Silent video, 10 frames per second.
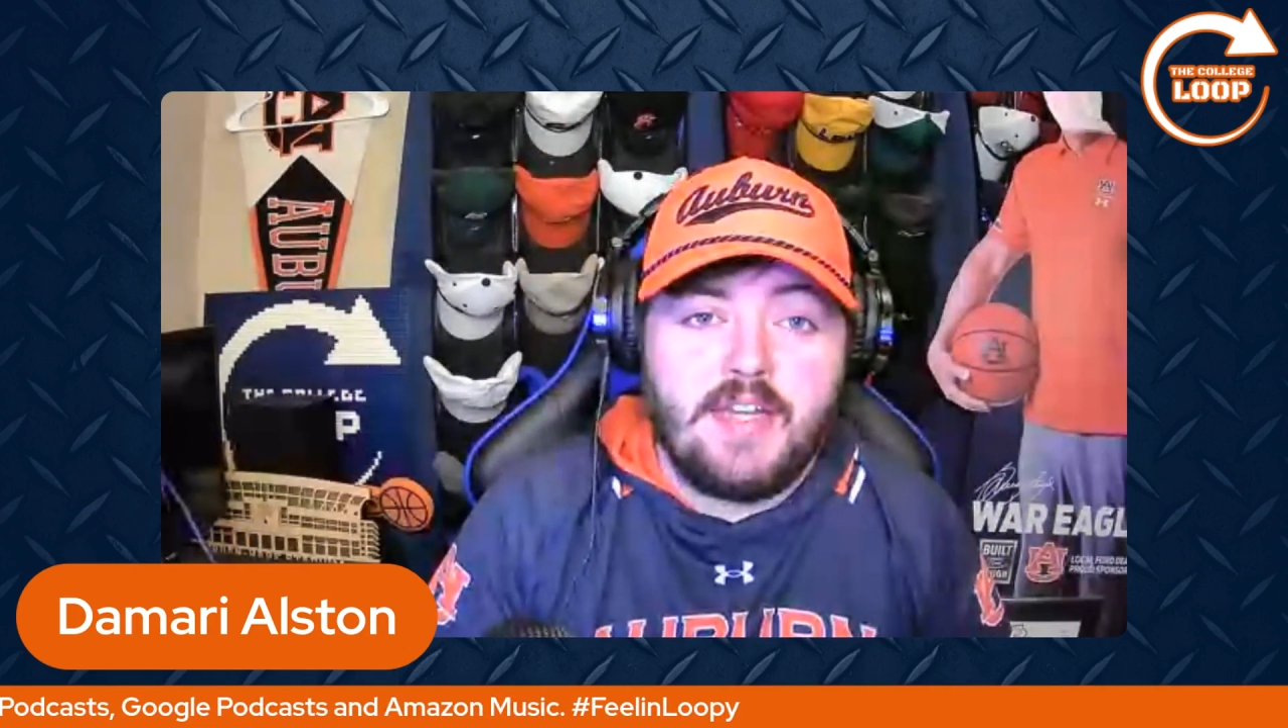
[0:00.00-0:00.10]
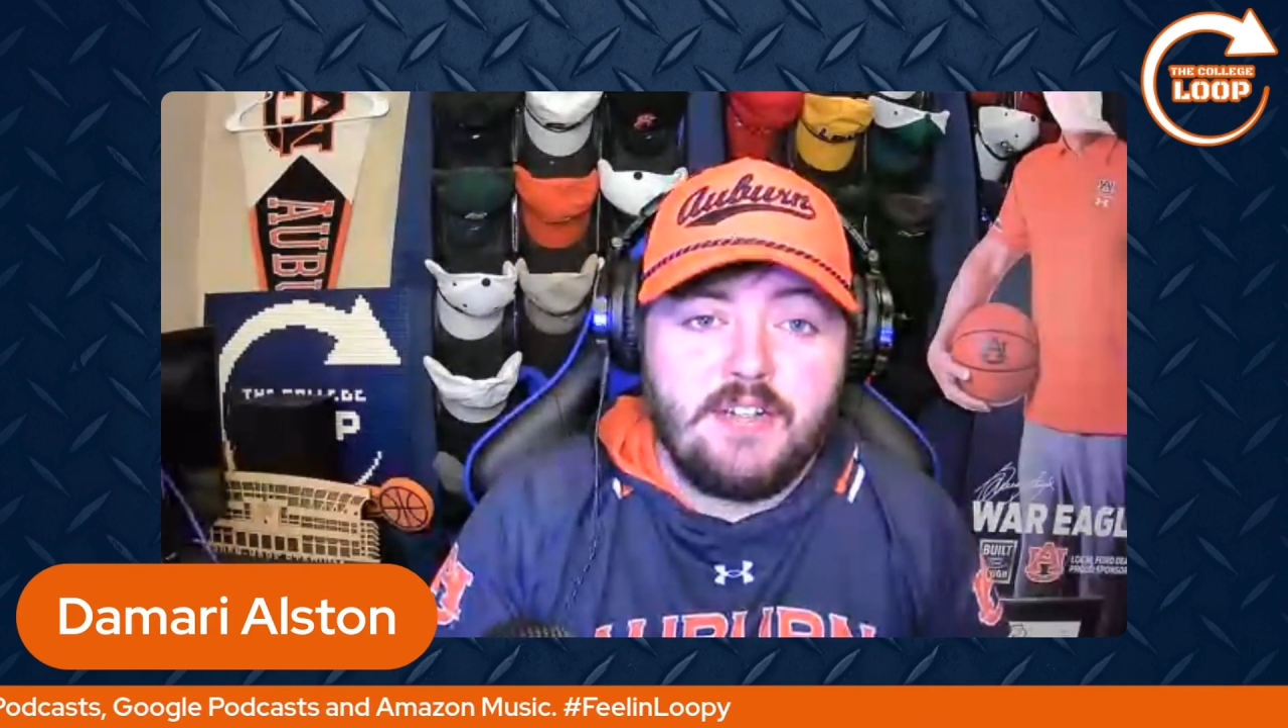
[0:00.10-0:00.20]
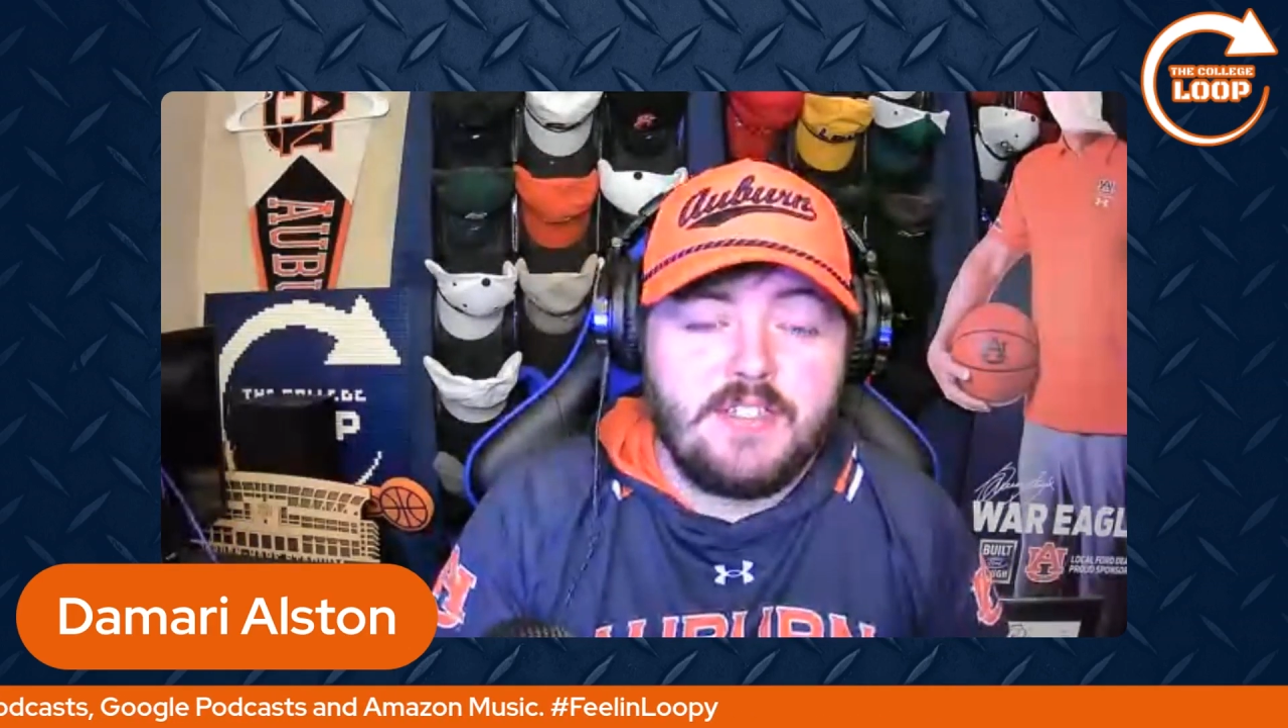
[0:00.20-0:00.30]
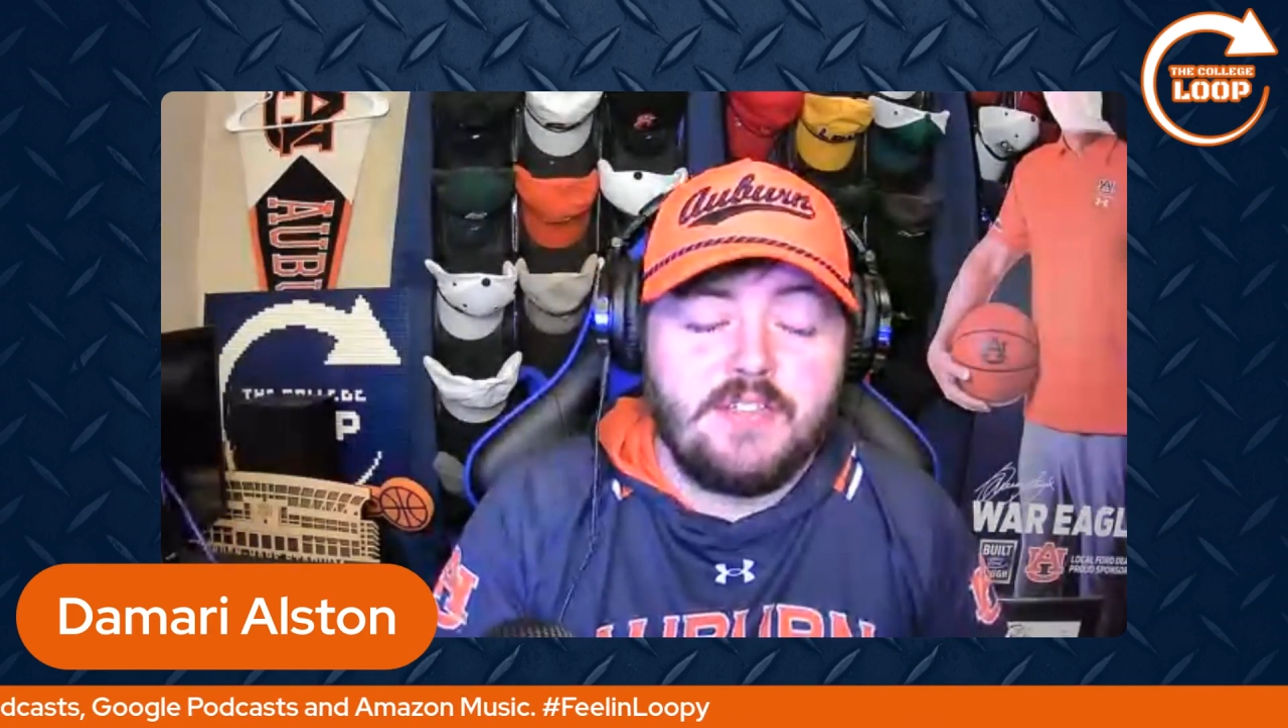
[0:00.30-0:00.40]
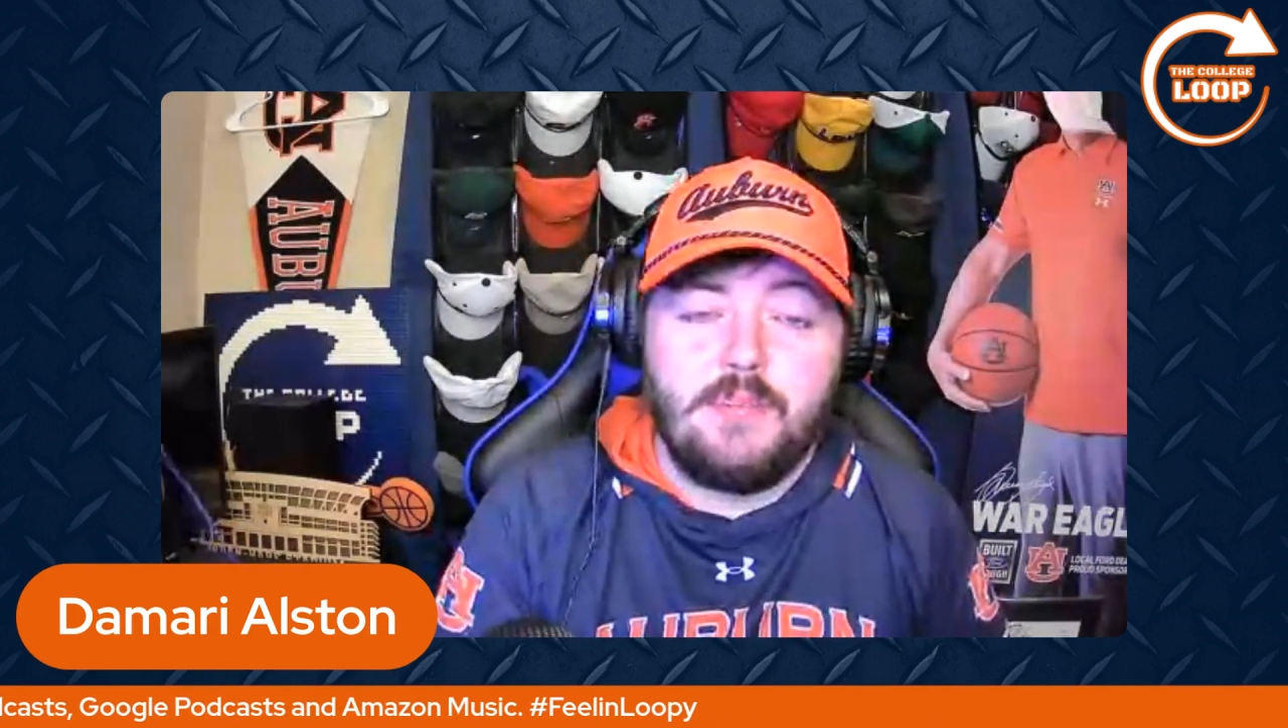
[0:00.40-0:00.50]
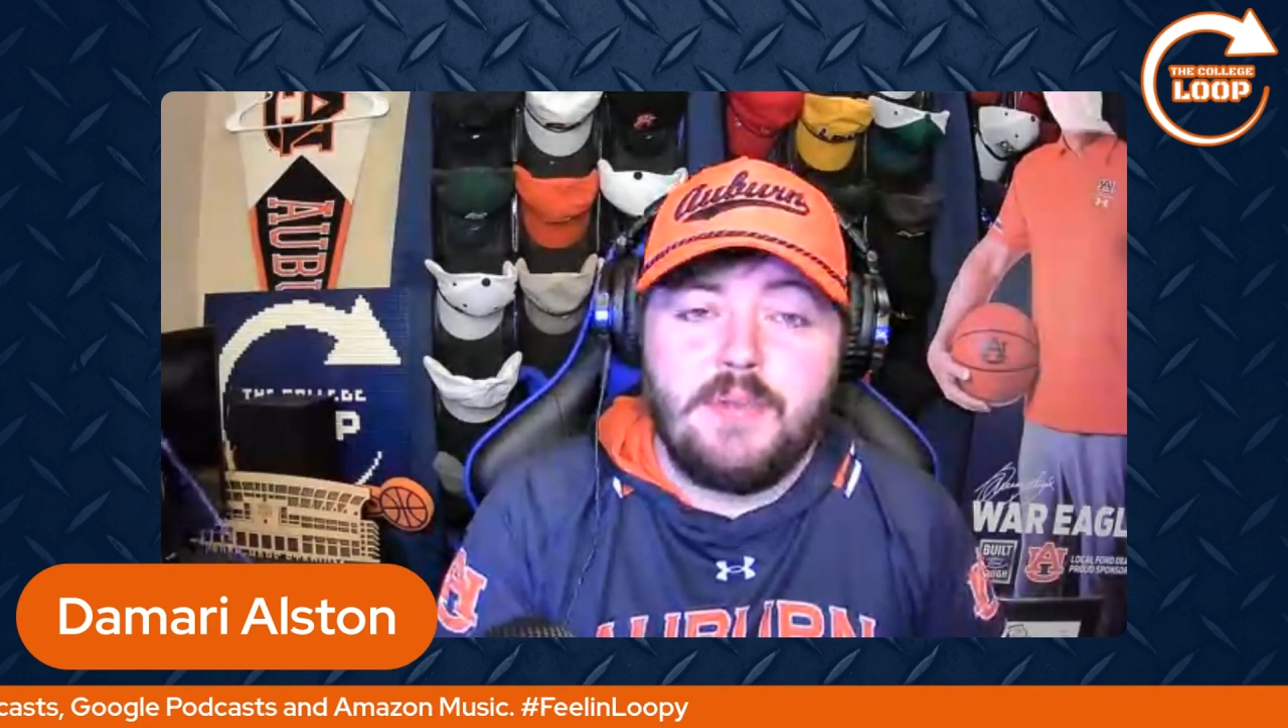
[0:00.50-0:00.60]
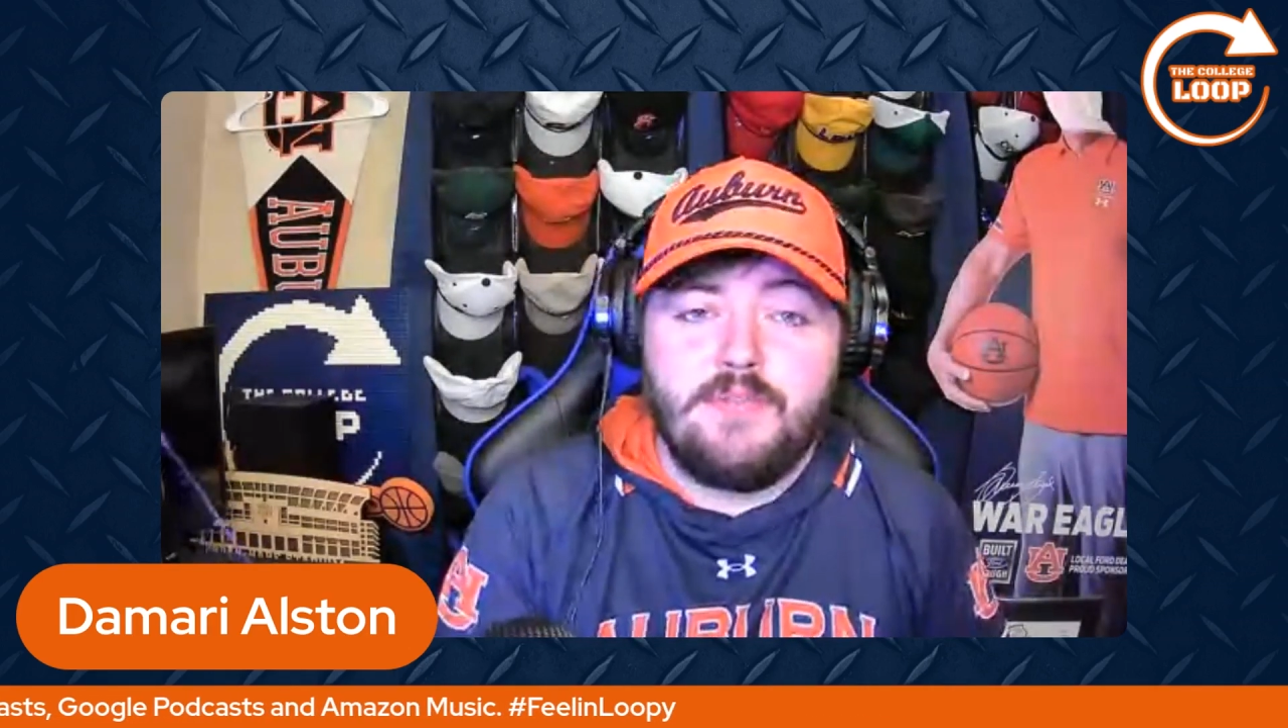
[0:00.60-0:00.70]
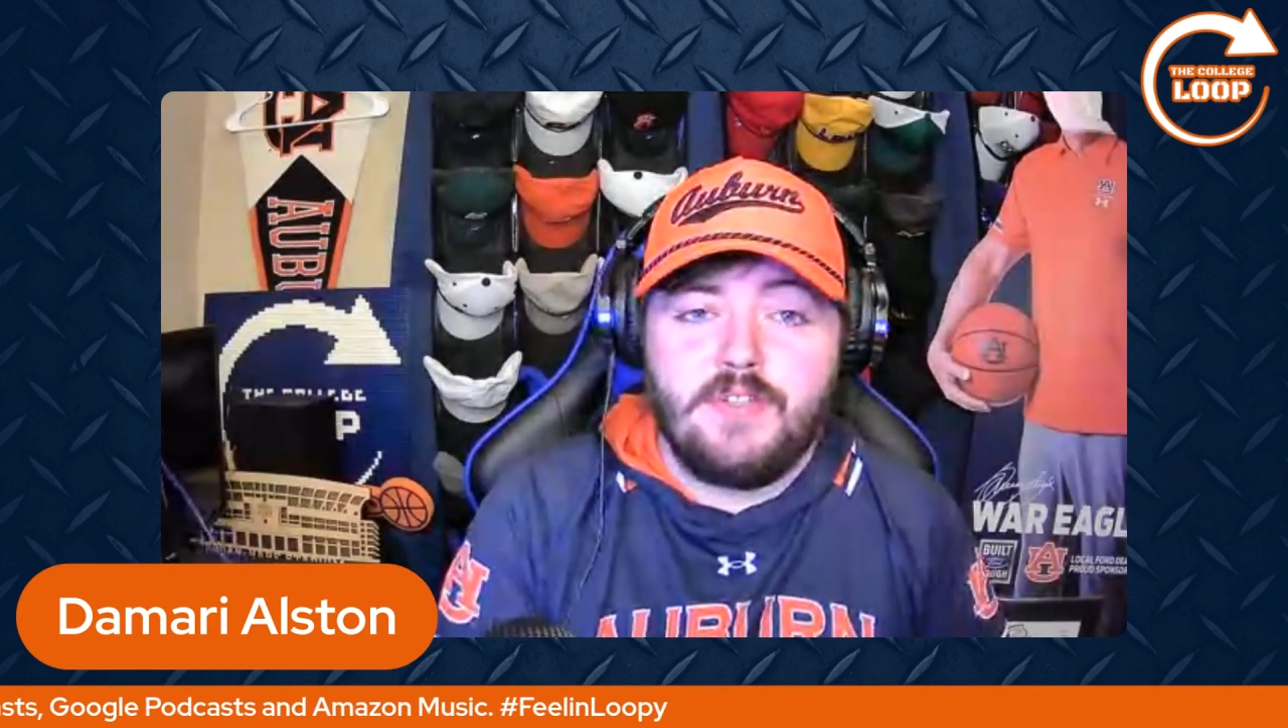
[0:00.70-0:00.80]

Henderson will be